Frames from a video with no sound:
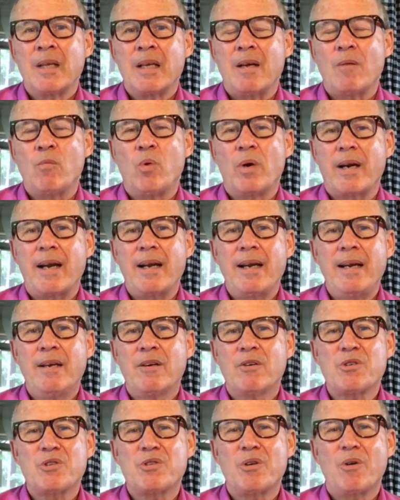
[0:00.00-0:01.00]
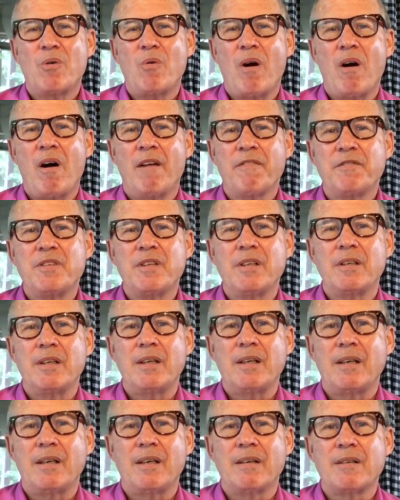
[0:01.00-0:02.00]
and what I hear so often
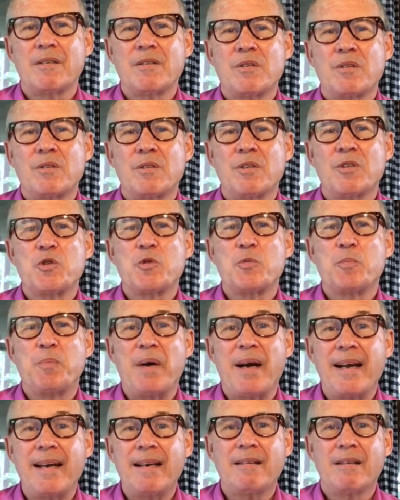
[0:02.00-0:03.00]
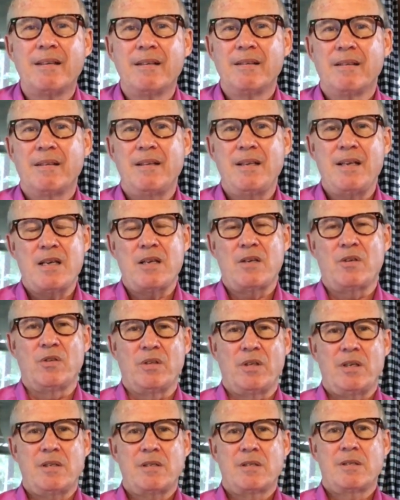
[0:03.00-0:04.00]
is, despite the
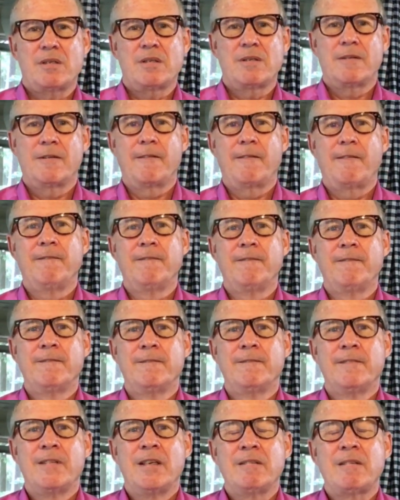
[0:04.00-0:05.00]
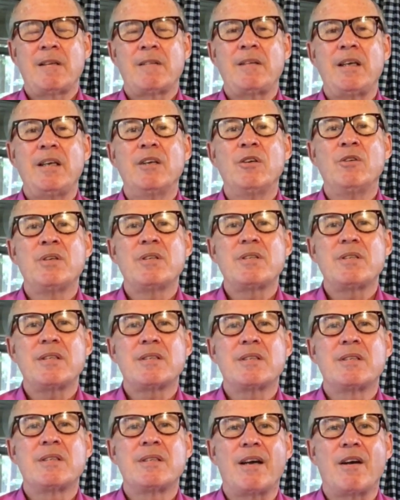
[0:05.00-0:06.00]
illness, that the illness
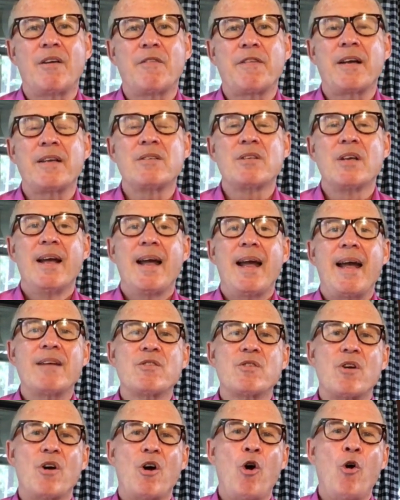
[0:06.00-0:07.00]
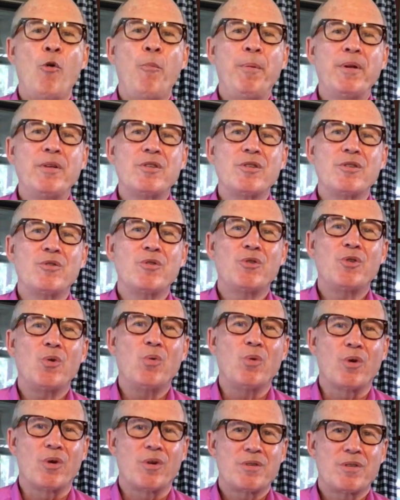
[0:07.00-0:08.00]
itself has, has opened
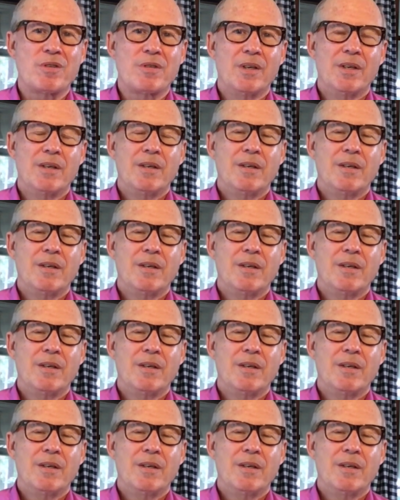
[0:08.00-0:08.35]
doors.